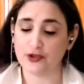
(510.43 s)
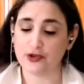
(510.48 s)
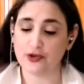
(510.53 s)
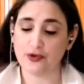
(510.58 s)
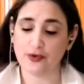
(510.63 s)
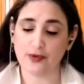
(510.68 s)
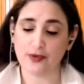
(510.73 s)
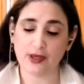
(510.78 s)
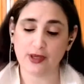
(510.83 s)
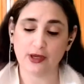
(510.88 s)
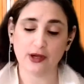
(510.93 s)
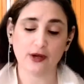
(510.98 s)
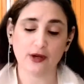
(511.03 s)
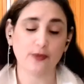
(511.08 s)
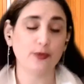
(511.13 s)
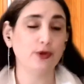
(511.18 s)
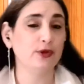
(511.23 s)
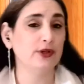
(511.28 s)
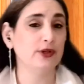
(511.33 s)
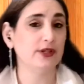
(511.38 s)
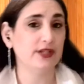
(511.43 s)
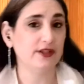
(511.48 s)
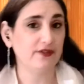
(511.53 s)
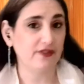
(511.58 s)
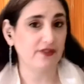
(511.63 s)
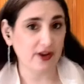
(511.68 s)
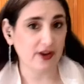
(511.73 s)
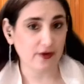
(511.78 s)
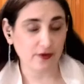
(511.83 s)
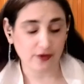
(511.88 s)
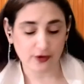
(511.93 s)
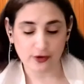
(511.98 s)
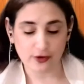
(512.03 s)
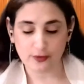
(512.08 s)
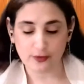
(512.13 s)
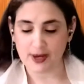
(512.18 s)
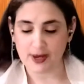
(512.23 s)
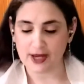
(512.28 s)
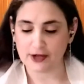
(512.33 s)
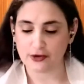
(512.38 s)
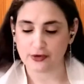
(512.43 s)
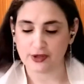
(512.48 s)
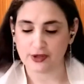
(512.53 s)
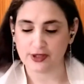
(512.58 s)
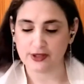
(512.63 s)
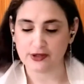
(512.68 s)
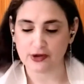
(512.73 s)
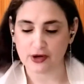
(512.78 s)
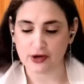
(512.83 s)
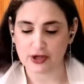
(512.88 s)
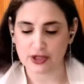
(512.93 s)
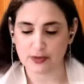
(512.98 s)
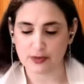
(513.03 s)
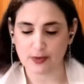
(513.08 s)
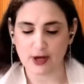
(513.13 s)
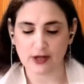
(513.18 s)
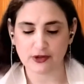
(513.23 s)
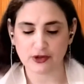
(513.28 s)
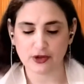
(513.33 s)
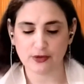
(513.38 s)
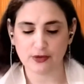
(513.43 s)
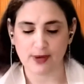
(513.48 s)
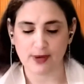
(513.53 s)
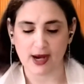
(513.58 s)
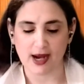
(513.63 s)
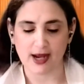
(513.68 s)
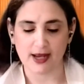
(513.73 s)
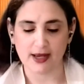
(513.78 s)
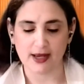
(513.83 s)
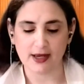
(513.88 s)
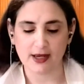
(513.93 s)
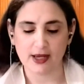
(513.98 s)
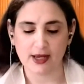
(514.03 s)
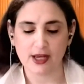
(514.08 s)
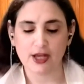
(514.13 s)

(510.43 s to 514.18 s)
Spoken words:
to the community food pantries are sponsored by